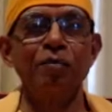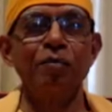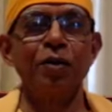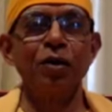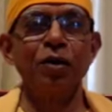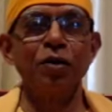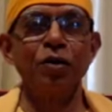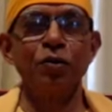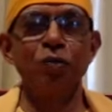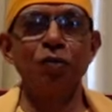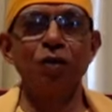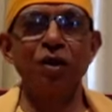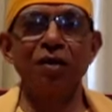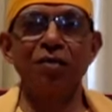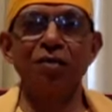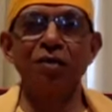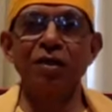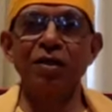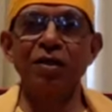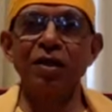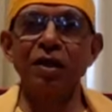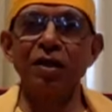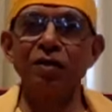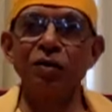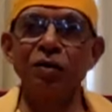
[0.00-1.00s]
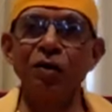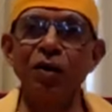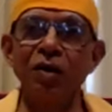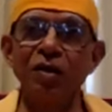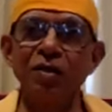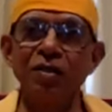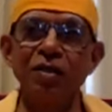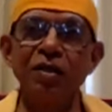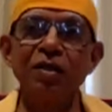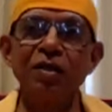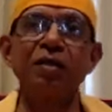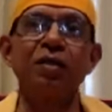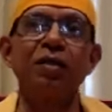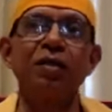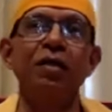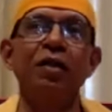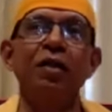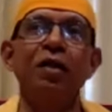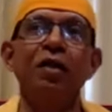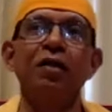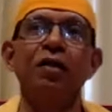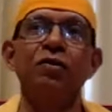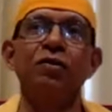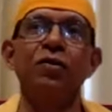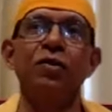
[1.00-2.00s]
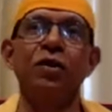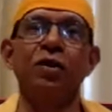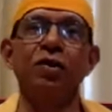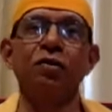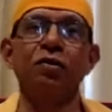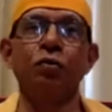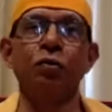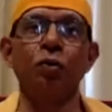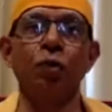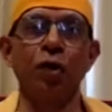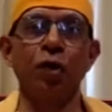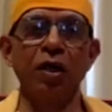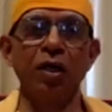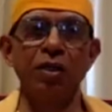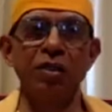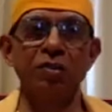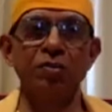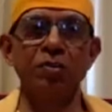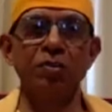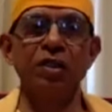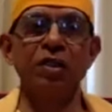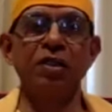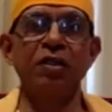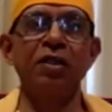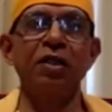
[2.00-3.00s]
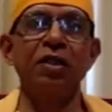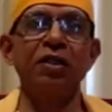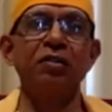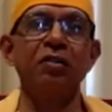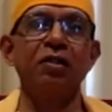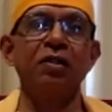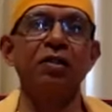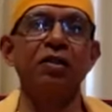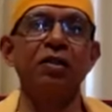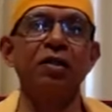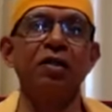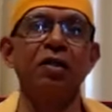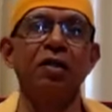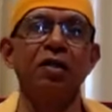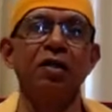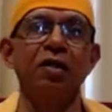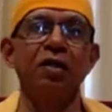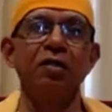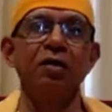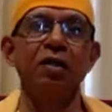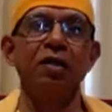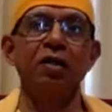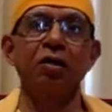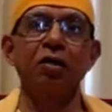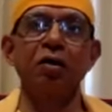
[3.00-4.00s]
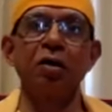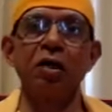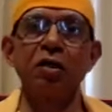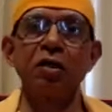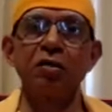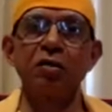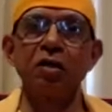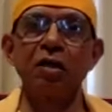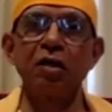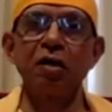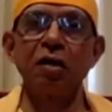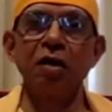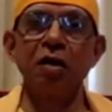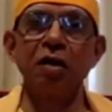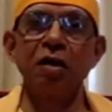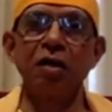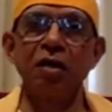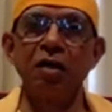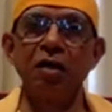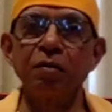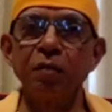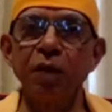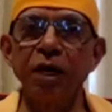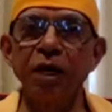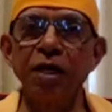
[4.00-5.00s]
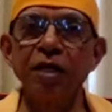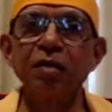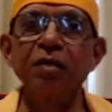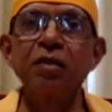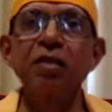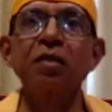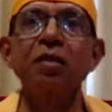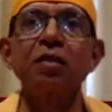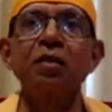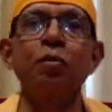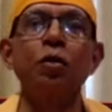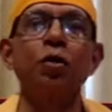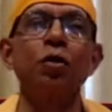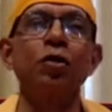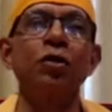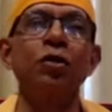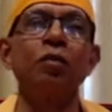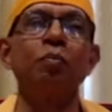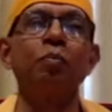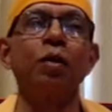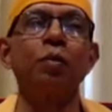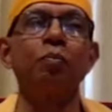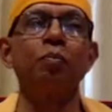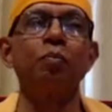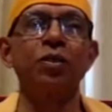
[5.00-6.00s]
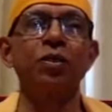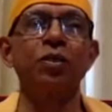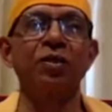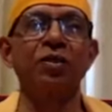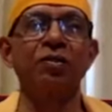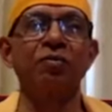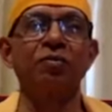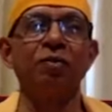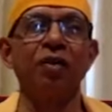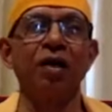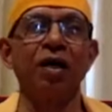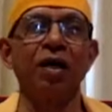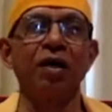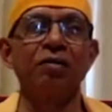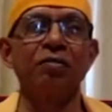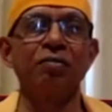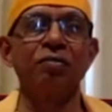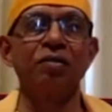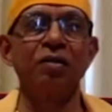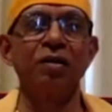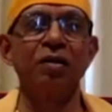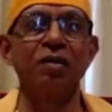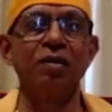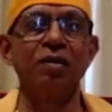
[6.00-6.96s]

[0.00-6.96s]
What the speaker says: But do we ever try to listen to that voice within us that constantly reminds us about the purpose of life,